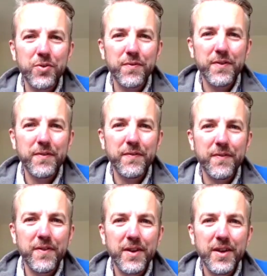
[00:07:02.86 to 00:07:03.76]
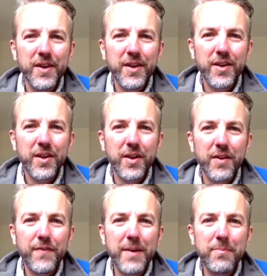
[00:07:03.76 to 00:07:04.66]
for the
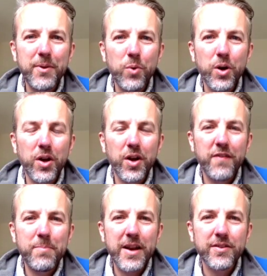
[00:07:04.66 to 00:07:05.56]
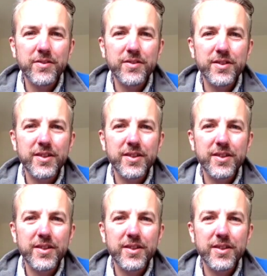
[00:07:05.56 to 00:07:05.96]
family work-life balance.